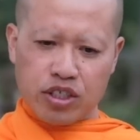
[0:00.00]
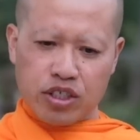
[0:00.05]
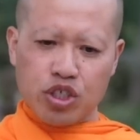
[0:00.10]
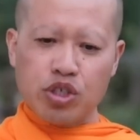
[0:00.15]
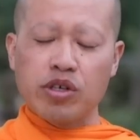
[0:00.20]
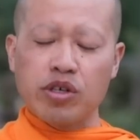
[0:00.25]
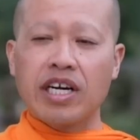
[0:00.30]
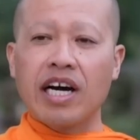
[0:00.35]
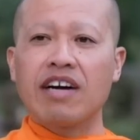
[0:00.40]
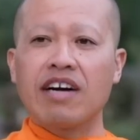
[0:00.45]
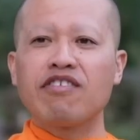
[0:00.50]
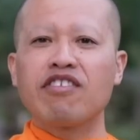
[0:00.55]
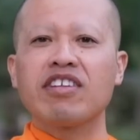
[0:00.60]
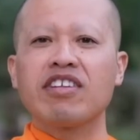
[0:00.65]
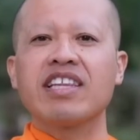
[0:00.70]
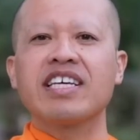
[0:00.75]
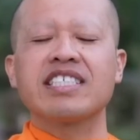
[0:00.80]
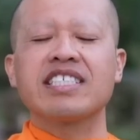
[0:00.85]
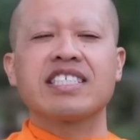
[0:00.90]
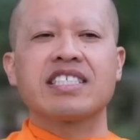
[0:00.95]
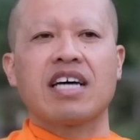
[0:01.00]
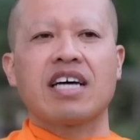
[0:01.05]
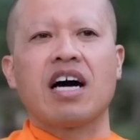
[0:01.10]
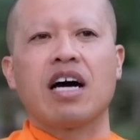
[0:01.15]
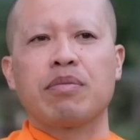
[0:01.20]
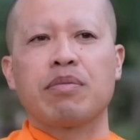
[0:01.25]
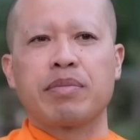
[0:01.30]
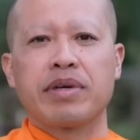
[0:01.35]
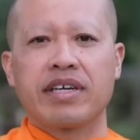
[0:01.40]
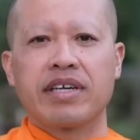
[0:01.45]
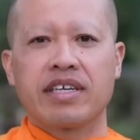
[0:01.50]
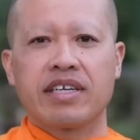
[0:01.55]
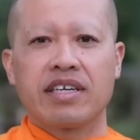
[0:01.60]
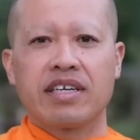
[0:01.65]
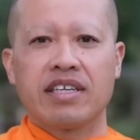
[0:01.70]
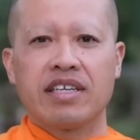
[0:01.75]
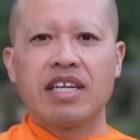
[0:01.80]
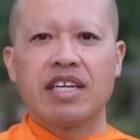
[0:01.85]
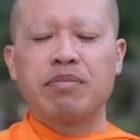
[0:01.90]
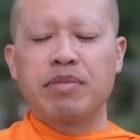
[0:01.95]
to cover this topic,
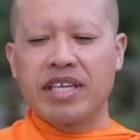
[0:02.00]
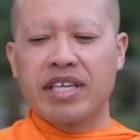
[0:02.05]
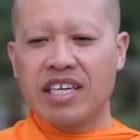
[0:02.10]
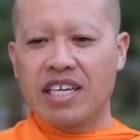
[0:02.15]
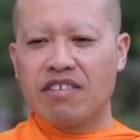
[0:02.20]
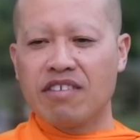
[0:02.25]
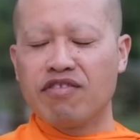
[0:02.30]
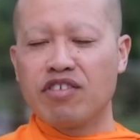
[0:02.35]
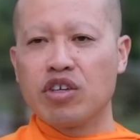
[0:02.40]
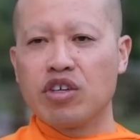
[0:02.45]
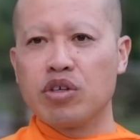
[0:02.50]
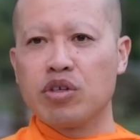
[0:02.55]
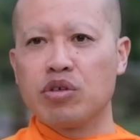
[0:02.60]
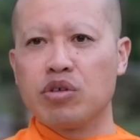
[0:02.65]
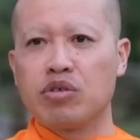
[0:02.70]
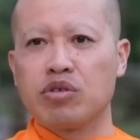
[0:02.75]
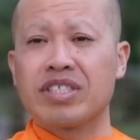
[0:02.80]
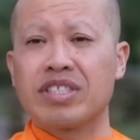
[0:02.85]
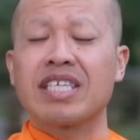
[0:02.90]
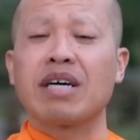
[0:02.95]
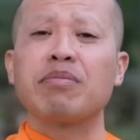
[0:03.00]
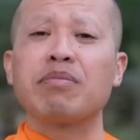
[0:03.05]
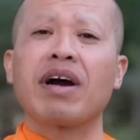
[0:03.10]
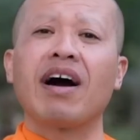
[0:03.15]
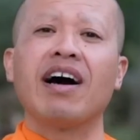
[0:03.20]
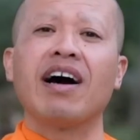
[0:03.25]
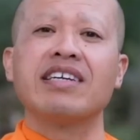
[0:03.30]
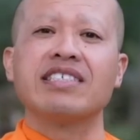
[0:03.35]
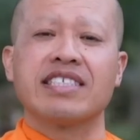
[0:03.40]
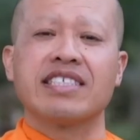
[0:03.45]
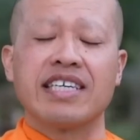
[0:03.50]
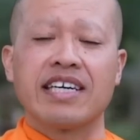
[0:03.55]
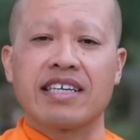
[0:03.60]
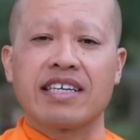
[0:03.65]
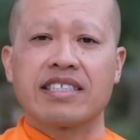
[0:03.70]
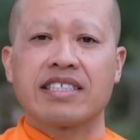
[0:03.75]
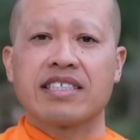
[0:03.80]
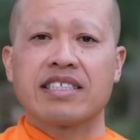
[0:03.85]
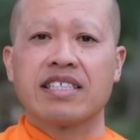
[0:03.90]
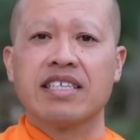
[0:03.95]
let me give you some
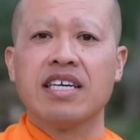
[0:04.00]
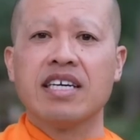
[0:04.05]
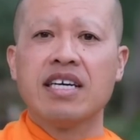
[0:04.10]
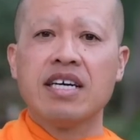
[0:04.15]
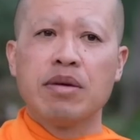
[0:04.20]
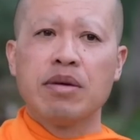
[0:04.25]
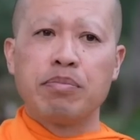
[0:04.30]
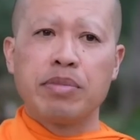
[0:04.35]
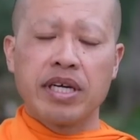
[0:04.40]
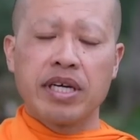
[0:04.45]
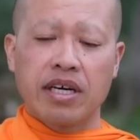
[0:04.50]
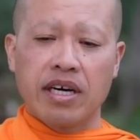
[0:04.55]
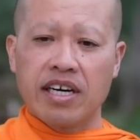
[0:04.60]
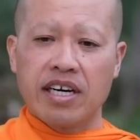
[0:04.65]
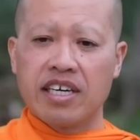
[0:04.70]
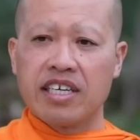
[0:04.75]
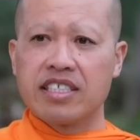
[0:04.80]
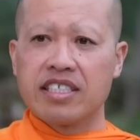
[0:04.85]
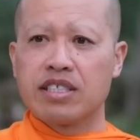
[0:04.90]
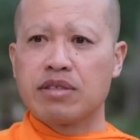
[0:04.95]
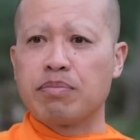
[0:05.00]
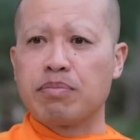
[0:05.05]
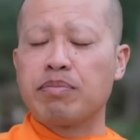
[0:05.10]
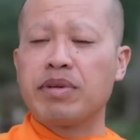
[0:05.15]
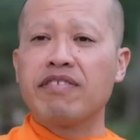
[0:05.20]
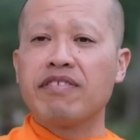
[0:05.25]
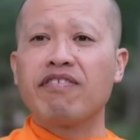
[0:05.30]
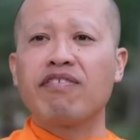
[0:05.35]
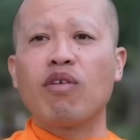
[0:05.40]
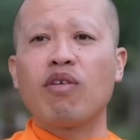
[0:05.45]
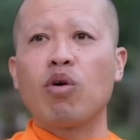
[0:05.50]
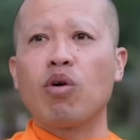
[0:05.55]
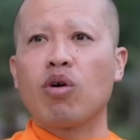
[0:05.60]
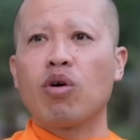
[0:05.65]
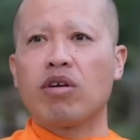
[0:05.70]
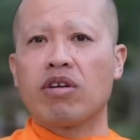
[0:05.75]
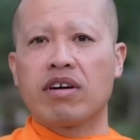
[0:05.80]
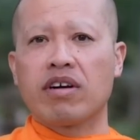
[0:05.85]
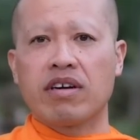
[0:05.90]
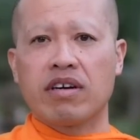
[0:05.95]
context because
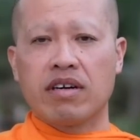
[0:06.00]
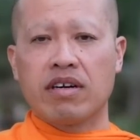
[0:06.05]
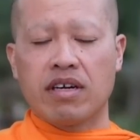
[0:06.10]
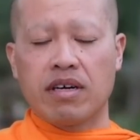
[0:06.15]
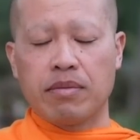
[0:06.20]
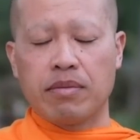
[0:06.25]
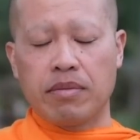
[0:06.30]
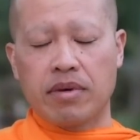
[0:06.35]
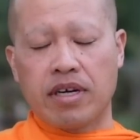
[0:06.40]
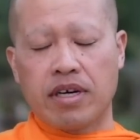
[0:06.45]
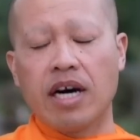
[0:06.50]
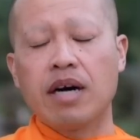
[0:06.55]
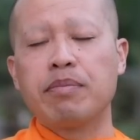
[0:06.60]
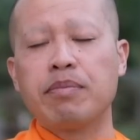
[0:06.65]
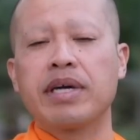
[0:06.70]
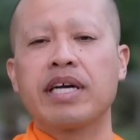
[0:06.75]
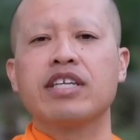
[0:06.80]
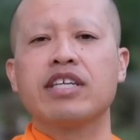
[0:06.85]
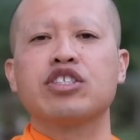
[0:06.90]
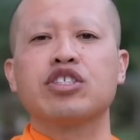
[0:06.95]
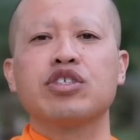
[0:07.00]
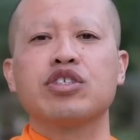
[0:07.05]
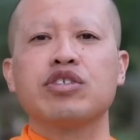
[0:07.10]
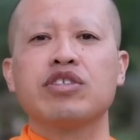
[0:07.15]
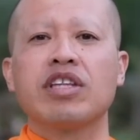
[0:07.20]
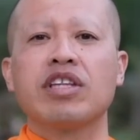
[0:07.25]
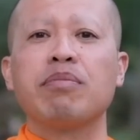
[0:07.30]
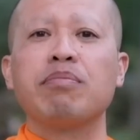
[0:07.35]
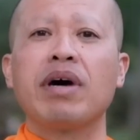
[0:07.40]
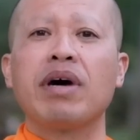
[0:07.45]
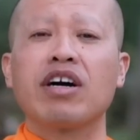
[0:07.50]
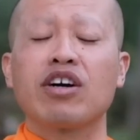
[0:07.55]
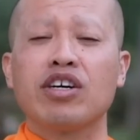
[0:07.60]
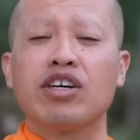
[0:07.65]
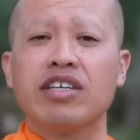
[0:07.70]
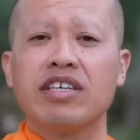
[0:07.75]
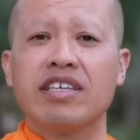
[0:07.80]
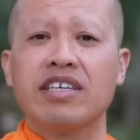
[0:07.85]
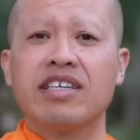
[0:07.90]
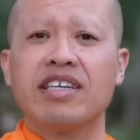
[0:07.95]
before coming into the
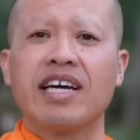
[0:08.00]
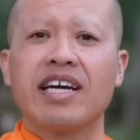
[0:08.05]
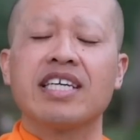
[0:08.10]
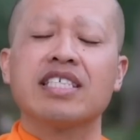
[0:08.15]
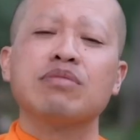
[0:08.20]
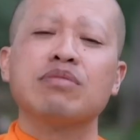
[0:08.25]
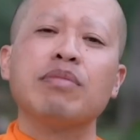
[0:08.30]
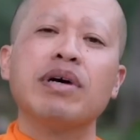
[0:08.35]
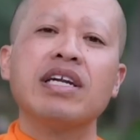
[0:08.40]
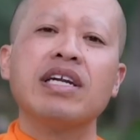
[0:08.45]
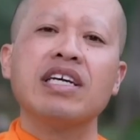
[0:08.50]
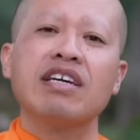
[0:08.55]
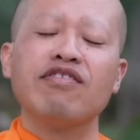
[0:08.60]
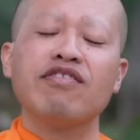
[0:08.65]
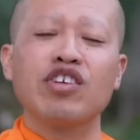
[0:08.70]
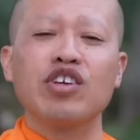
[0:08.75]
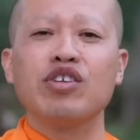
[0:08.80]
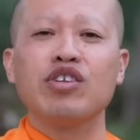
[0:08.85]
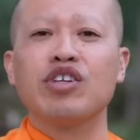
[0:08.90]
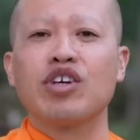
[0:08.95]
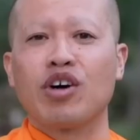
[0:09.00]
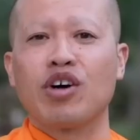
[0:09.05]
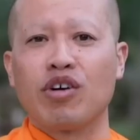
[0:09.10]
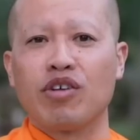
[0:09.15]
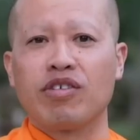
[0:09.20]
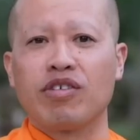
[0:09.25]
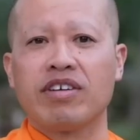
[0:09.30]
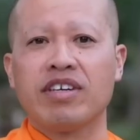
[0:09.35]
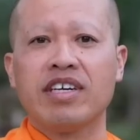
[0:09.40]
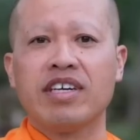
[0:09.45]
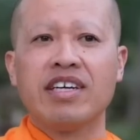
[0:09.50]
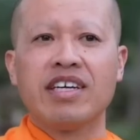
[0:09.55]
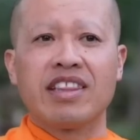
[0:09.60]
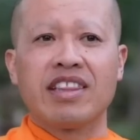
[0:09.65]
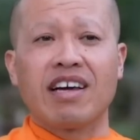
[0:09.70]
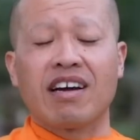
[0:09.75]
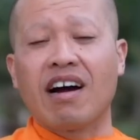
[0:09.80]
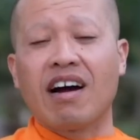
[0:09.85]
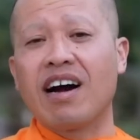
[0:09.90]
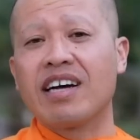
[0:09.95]
monkhood, as many of you know,
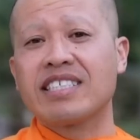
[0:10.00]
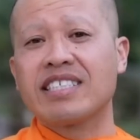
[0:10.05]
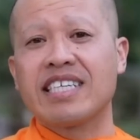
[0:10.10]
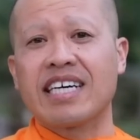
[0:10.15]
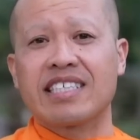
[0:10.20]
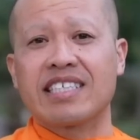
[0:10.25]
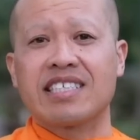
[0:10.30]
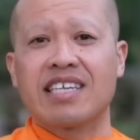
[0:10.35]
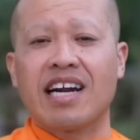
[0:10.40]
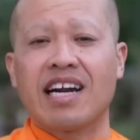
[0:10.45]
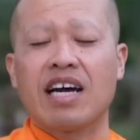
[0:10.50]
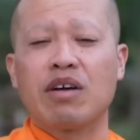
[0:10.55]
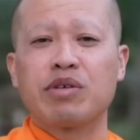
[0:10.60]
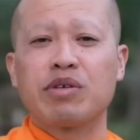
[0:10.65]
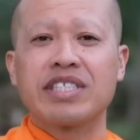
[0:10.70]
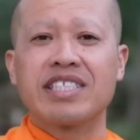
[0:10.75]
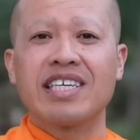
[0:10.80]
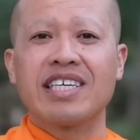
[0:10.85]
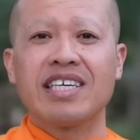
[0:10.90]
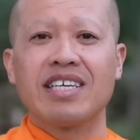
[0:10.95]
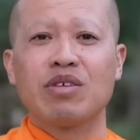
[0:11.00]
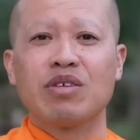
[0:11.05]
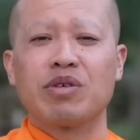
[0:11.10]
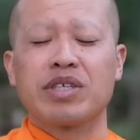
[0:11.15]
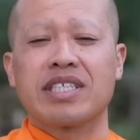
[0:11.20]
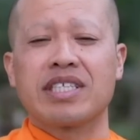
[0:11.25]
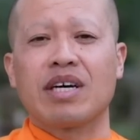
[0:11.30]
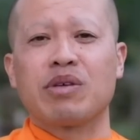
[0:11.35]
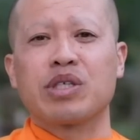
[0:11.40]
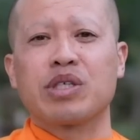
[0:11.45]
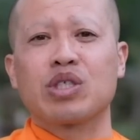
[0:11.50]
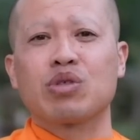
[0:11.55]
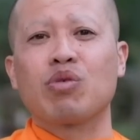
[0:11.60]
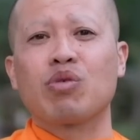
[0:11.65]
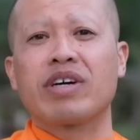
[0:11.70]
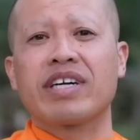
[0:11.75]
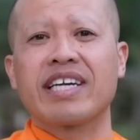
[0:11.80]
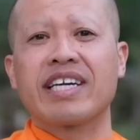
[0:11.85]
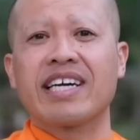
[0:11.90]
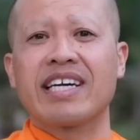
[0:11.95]
the context that I was in was I was
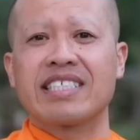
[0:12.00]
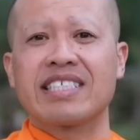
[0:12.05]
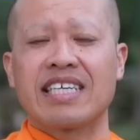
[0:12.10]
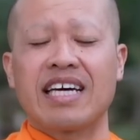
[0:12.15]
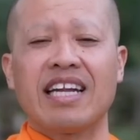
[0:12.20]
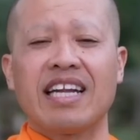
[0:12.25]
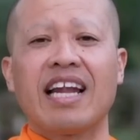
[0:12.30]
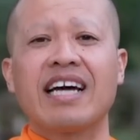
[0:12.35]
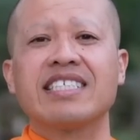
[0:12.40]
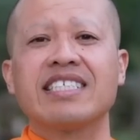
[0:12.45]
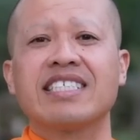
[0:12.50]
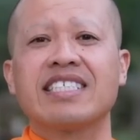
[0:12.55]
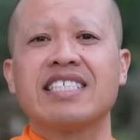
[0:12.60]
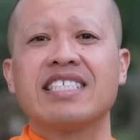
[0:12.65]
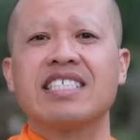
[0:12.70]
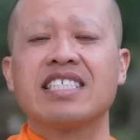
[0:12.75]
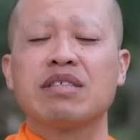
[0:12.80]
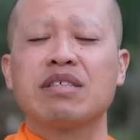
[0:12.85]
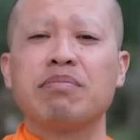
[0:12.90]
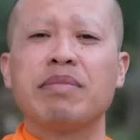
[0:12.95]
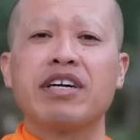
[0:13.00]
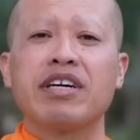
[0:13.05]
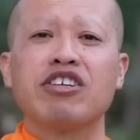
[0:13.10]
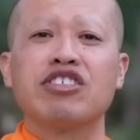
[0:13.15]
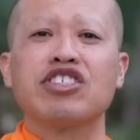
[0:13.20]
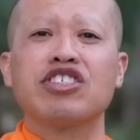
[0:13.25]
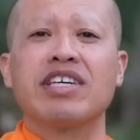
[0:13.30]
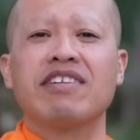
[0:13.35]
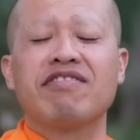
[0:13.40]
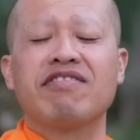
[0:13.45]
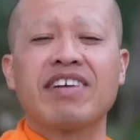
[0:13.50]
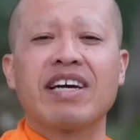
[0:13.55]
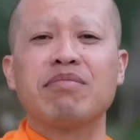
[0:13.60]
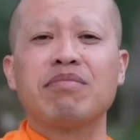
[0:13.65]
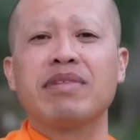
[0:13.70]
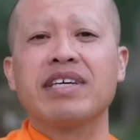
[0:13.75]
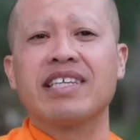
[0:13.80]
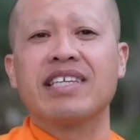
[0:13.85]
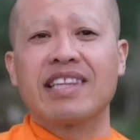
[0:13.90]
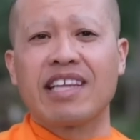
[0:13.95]
working as a licensed marriage and
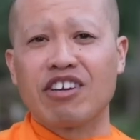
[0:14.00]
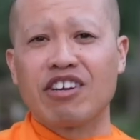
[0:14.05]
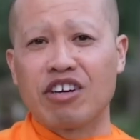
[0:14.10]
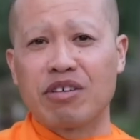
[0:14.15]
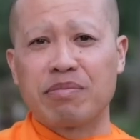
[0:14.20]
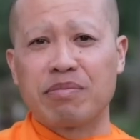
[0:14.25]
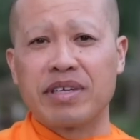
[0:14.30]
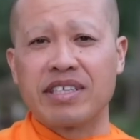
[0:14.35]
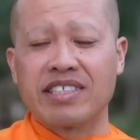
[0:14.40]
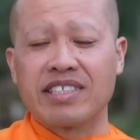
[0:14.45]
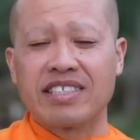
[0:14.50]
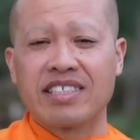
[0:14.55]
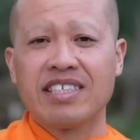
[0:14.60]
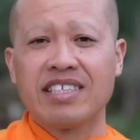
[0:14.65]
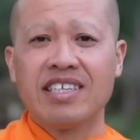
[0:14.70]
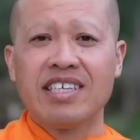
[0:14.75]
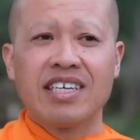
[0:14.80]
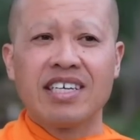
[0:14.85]
family therapist.